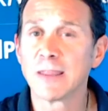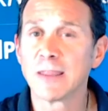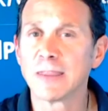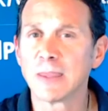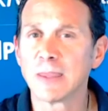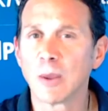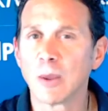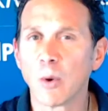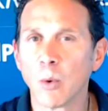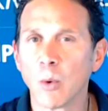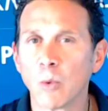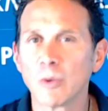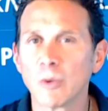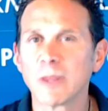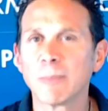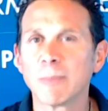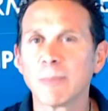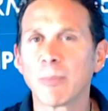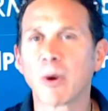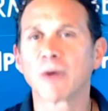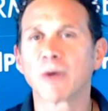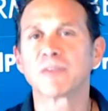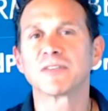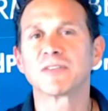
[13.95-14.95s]
the only
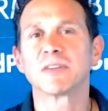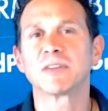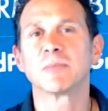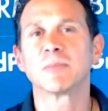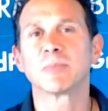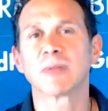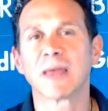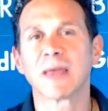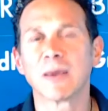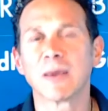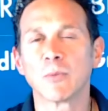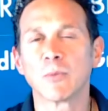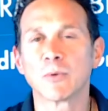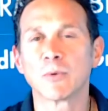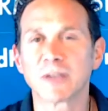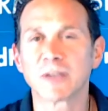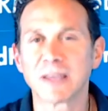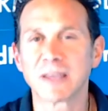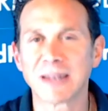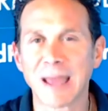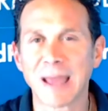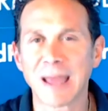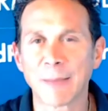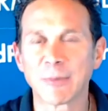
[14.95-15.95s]
parts of the plant where
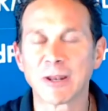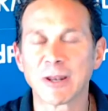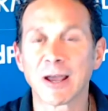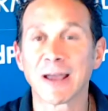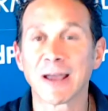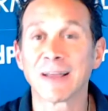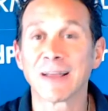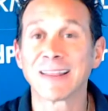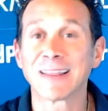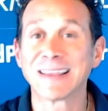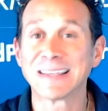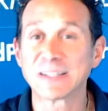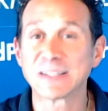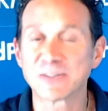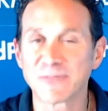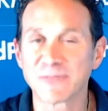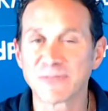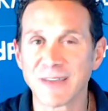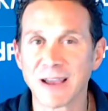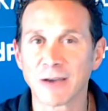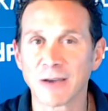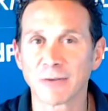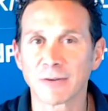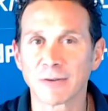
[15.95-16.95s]
cannabidiol is
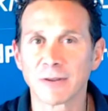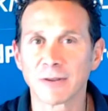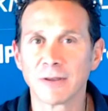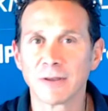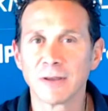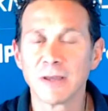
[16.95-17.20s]
found.